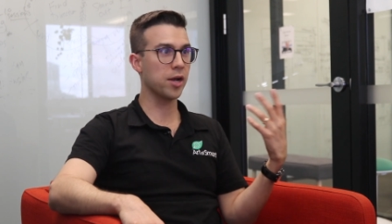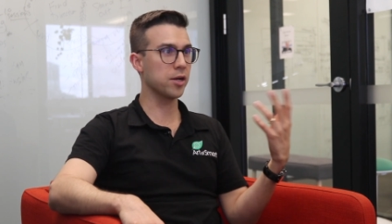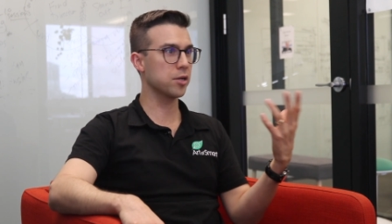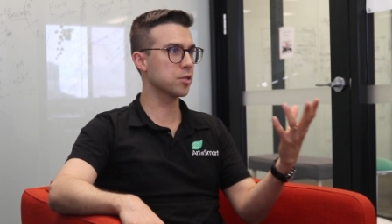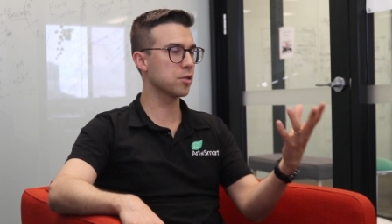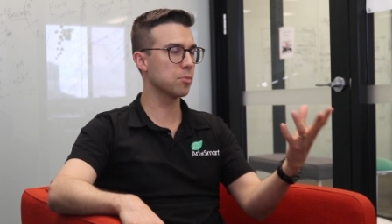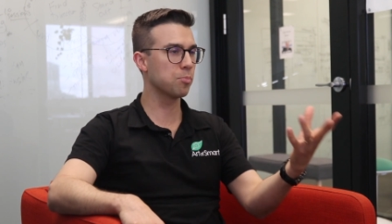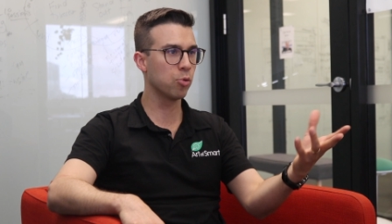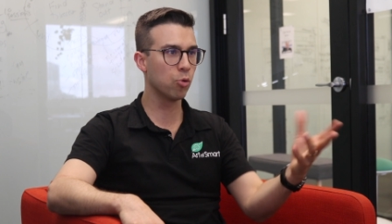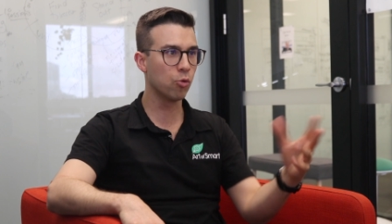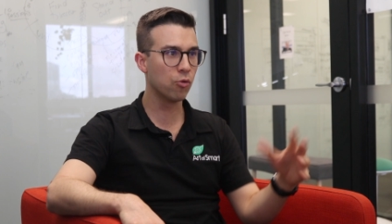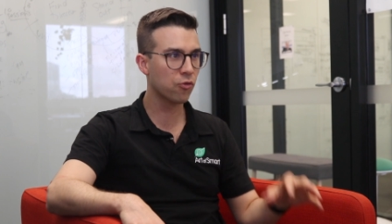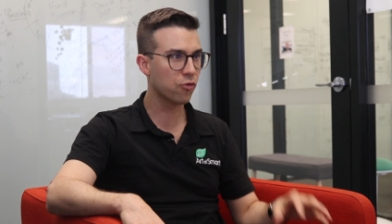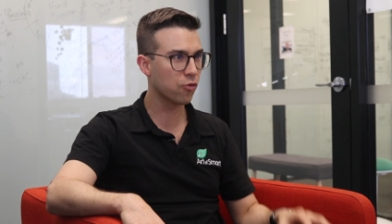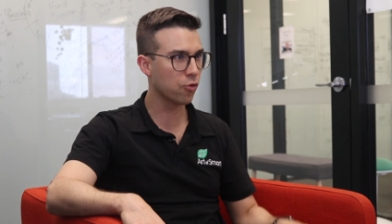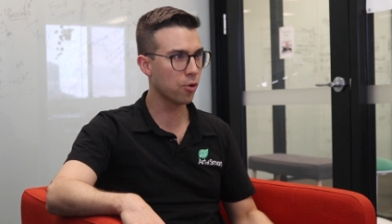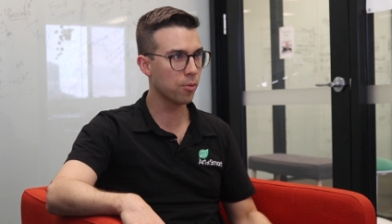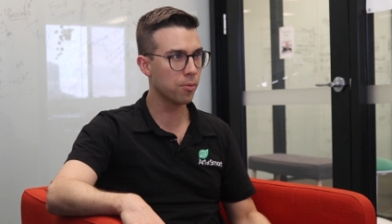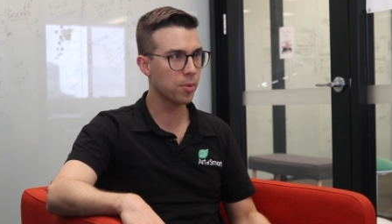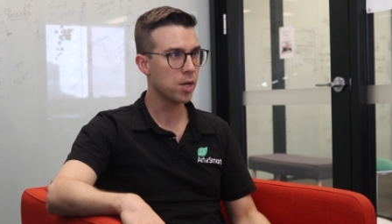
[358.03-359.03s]
It's to pull
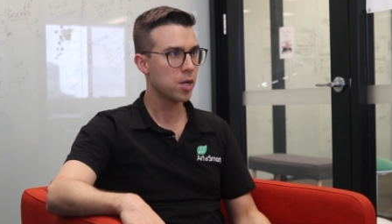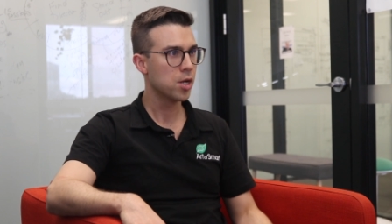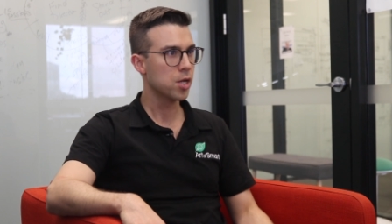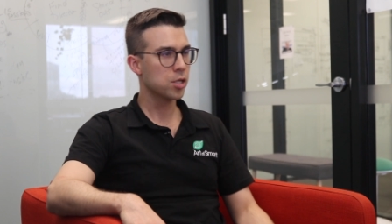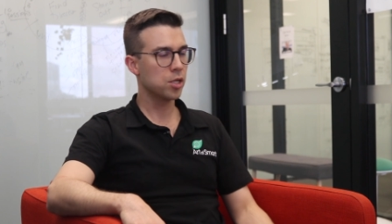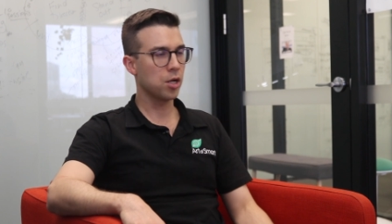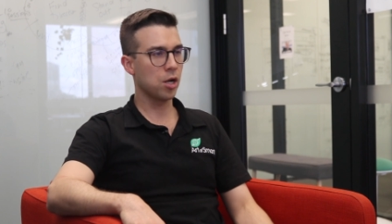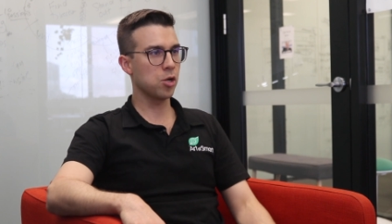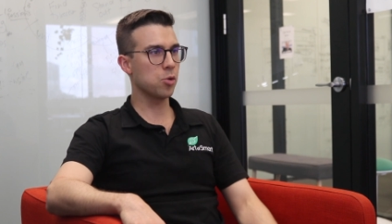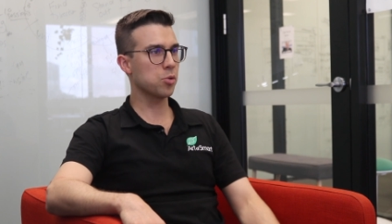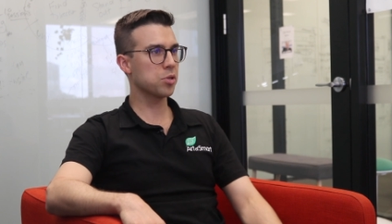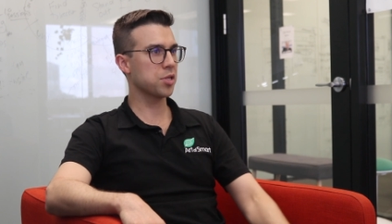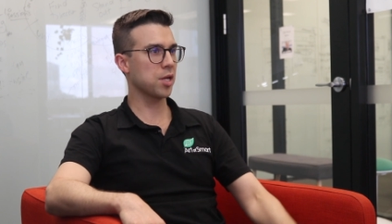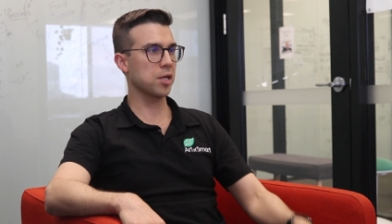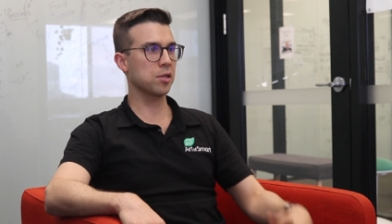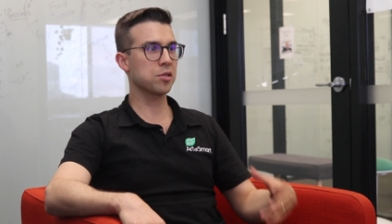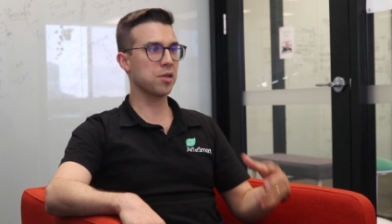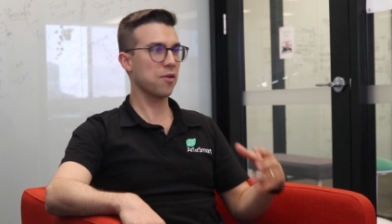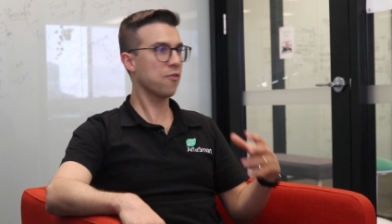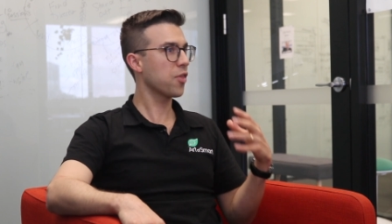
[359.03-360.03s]
from, you know, you were
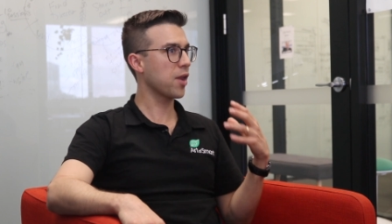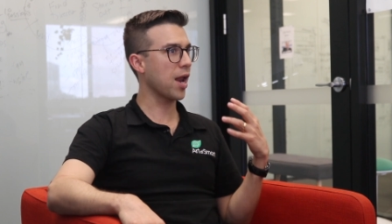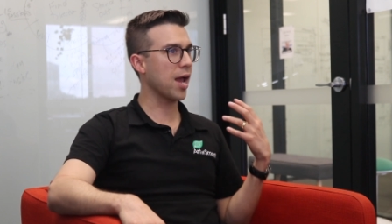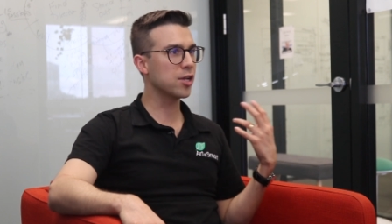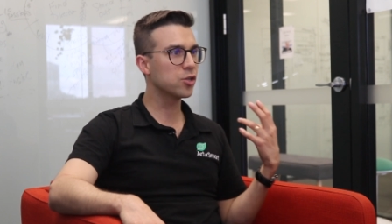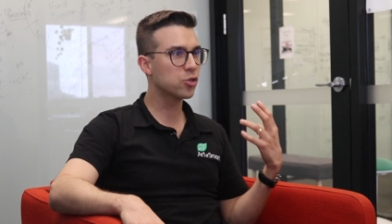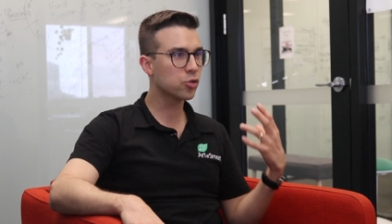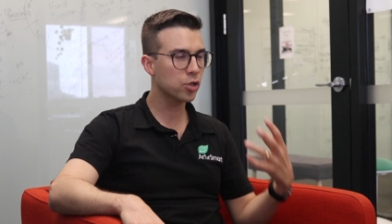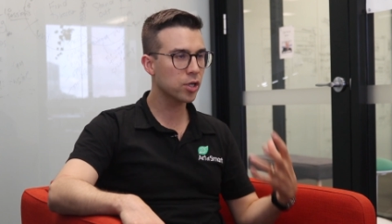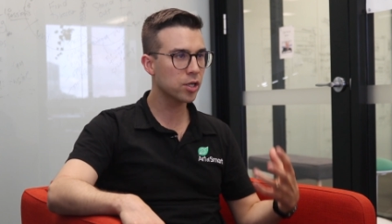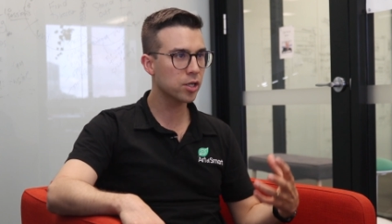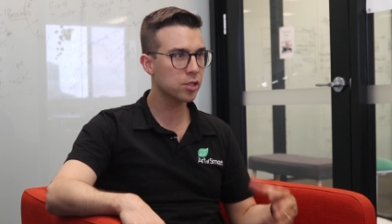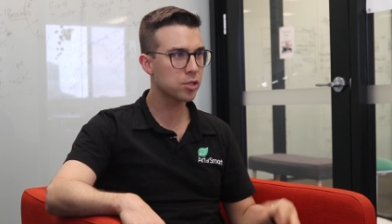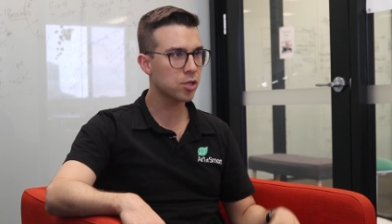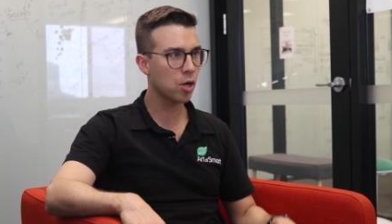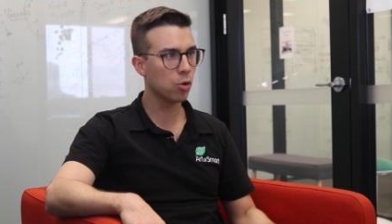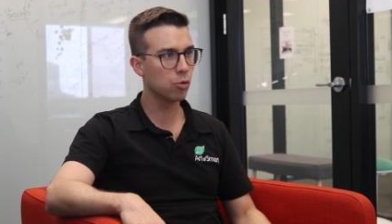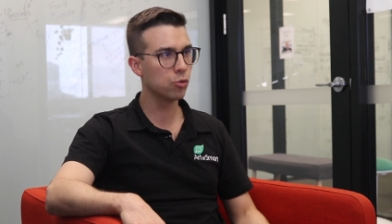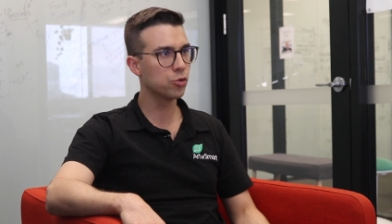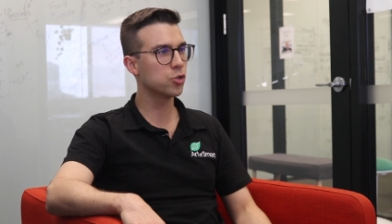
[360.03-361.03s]
saying stuff that Adrian had
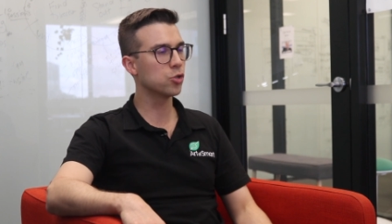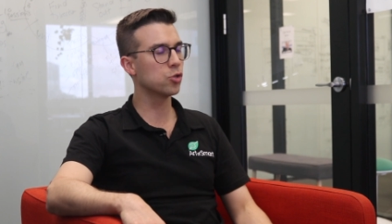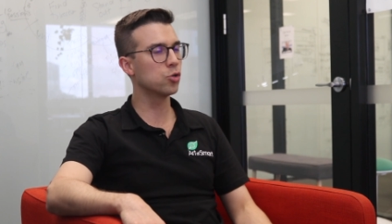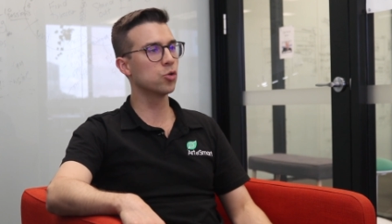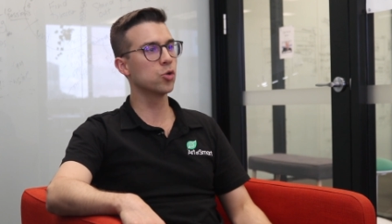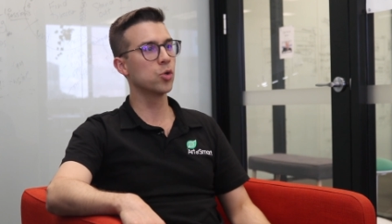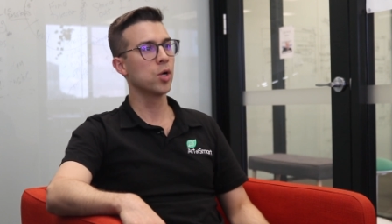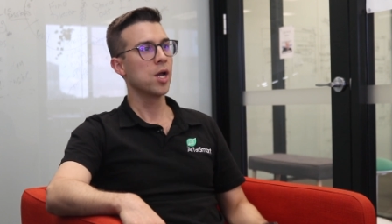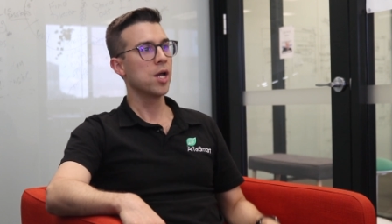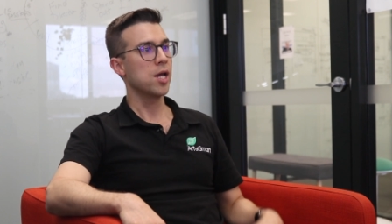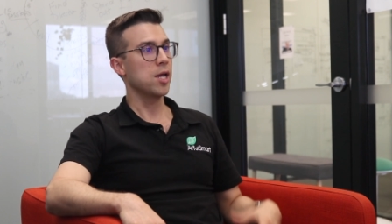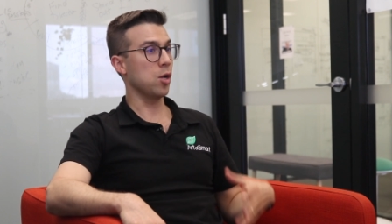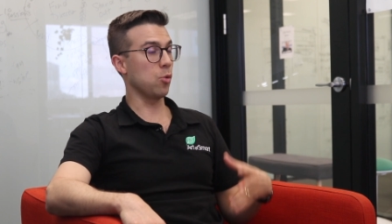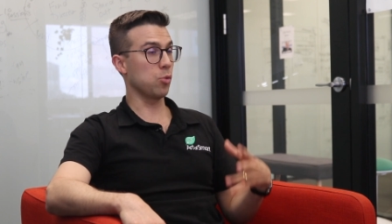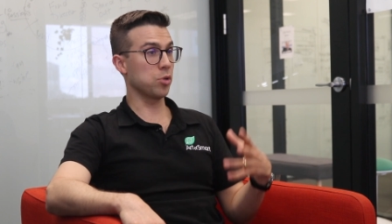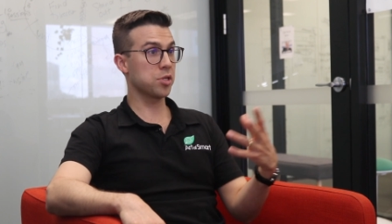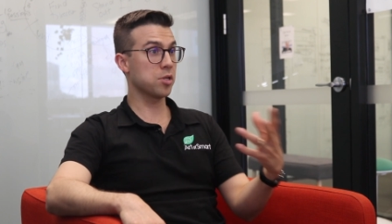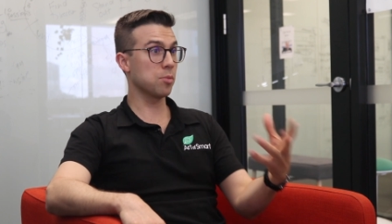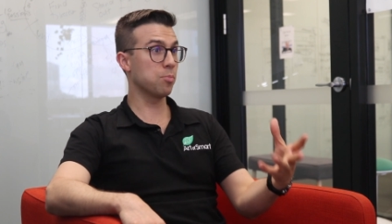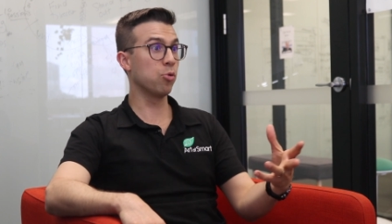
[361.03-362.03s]
told you. It
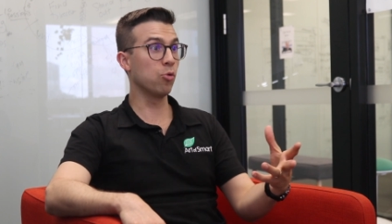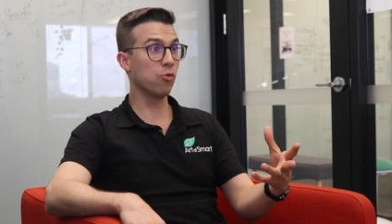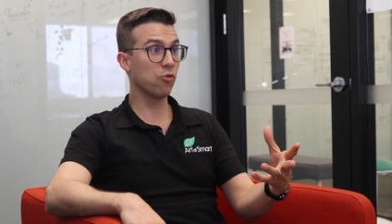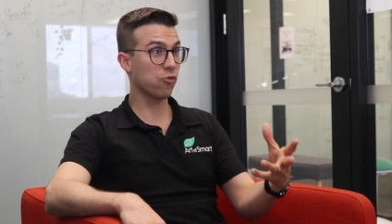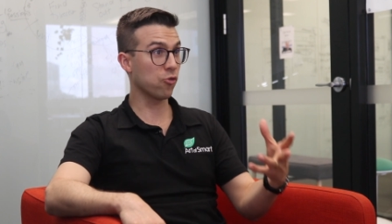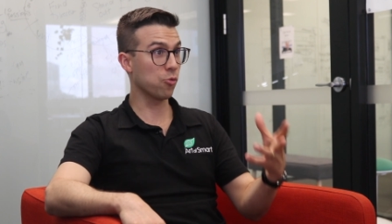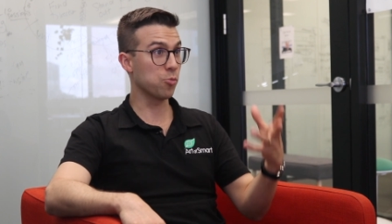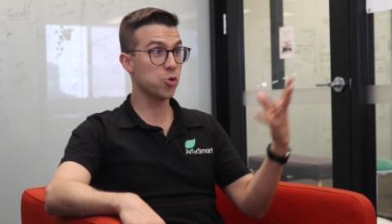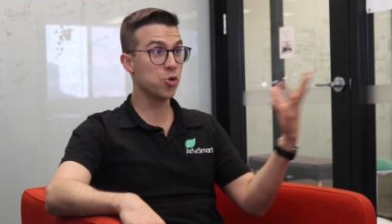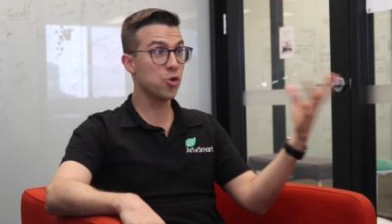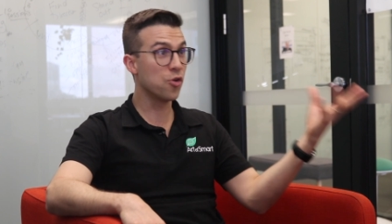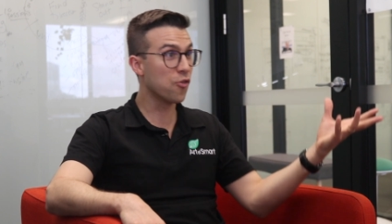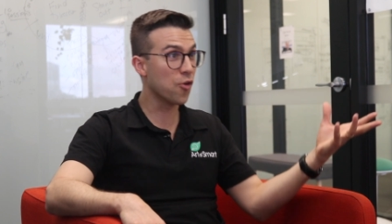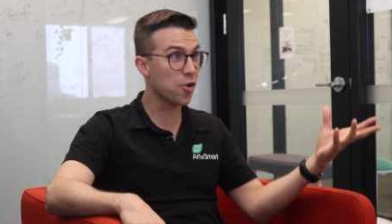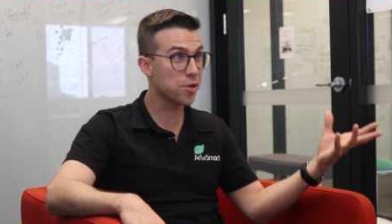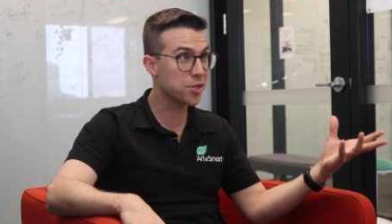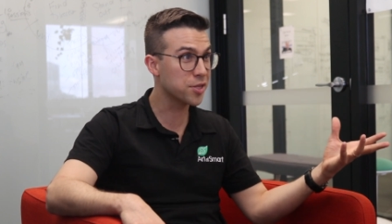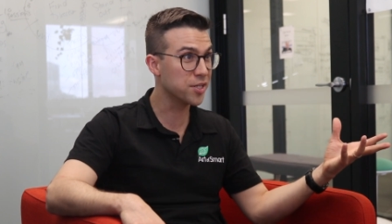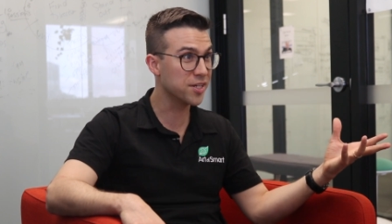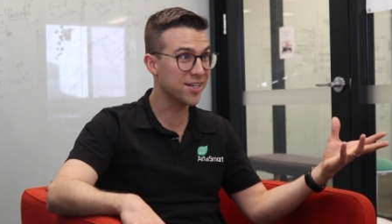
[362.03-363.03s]
was to pull from
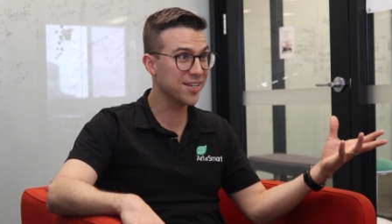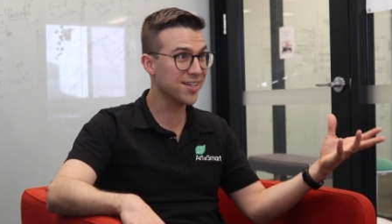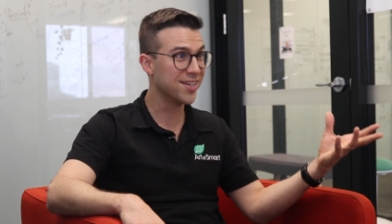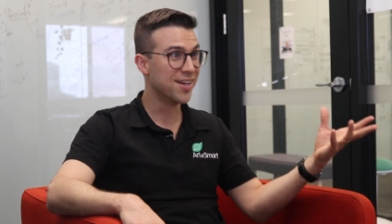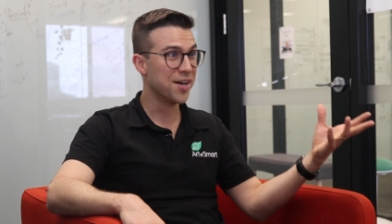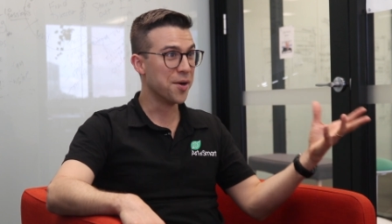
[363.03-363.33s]
university